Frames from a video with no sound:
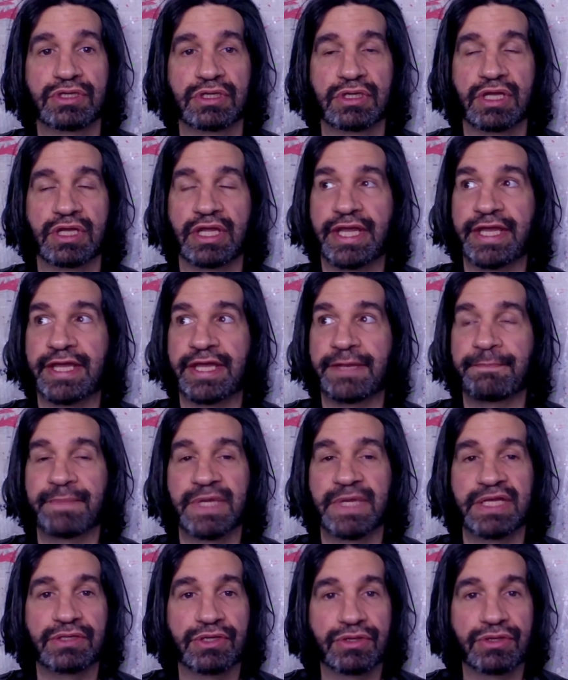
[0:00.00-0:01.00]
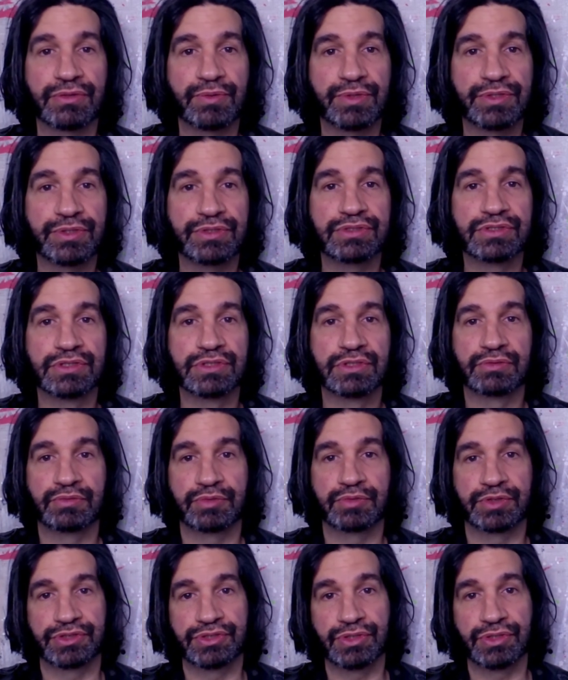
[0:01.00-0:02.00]
In other words,
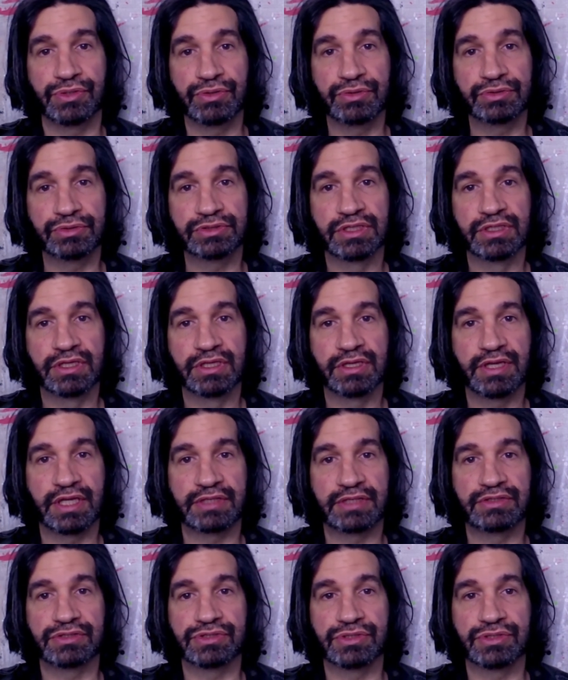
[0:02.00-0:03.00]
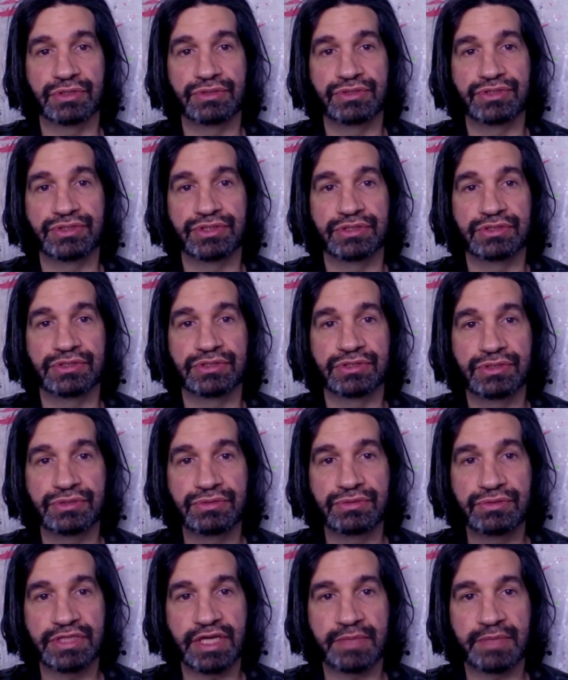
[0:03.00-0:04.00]
we're told that the solution
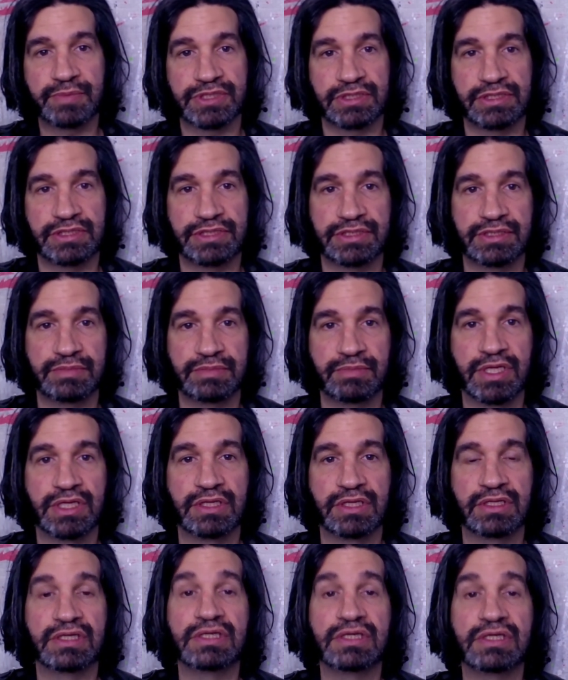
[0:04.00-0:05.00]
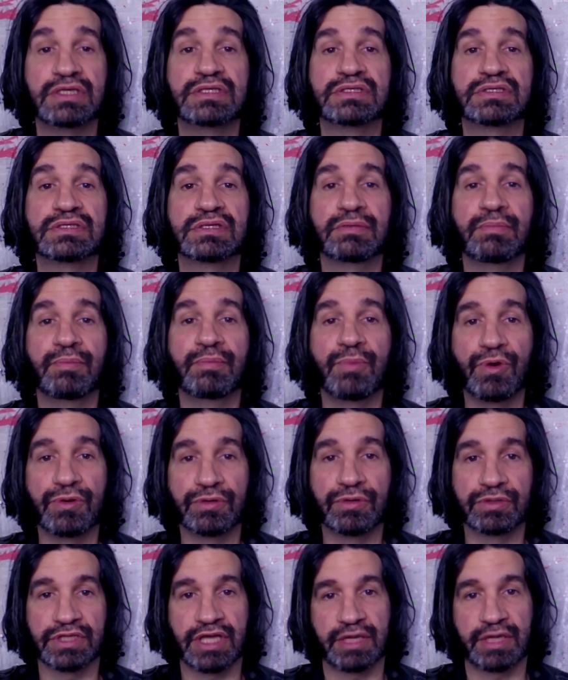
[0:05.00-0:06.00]
to capitalism is more
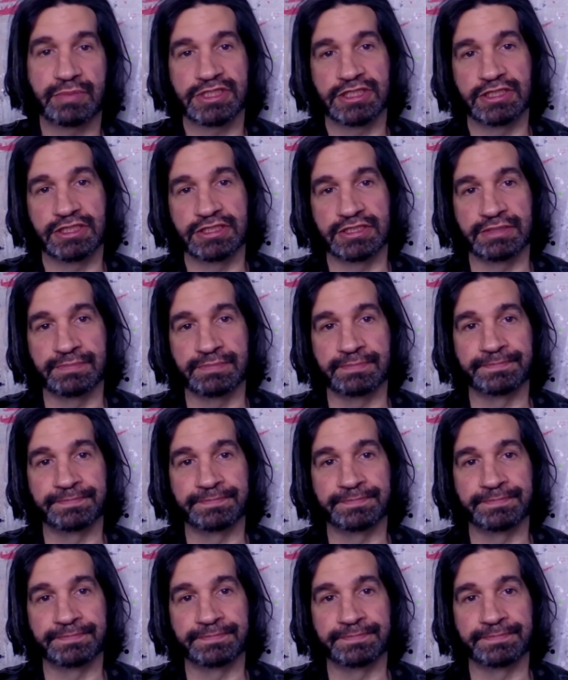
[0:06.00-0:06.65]
capitalism.